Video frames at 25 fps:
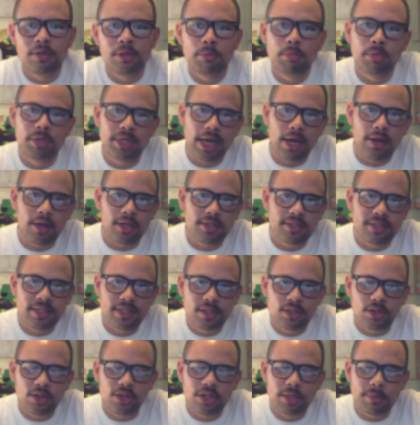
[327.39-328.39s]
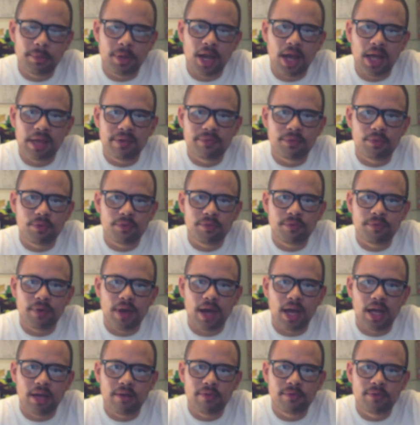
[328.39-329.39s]
But now let's take a look at my iPhone
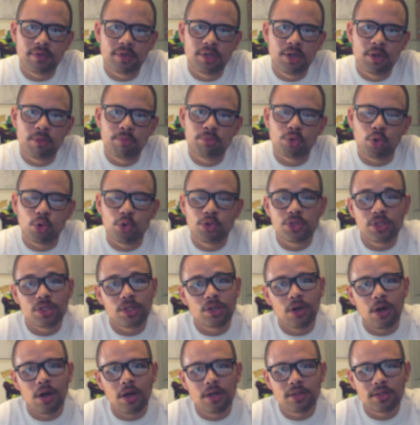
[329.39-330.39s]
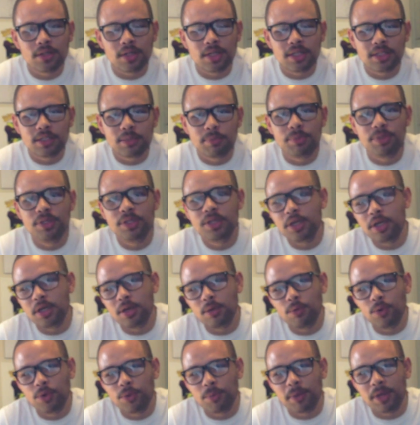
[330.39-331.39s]
5 pros and cons list, beginning
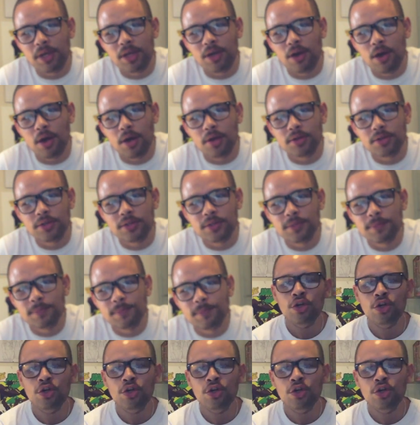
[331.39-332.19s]
with my cons.